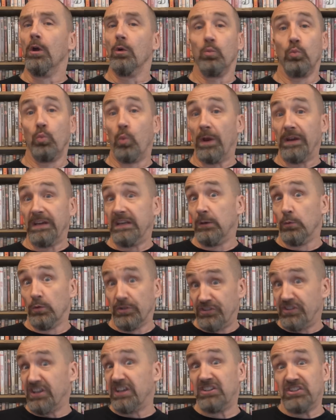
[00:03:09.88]
when he
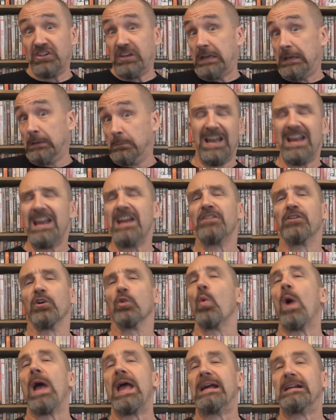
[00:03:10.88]
was 16. Either
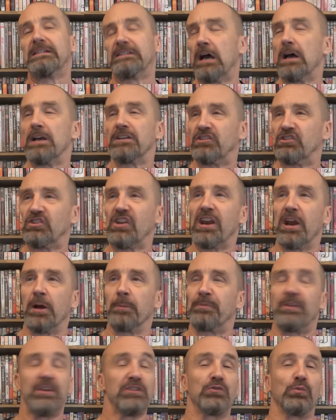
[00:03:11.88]
way, it does set
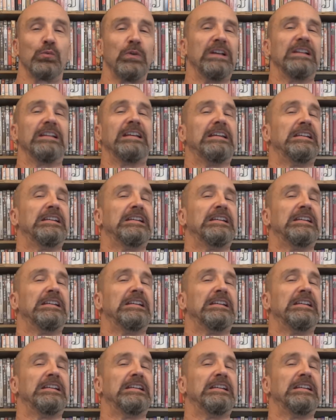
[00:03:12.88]
up this really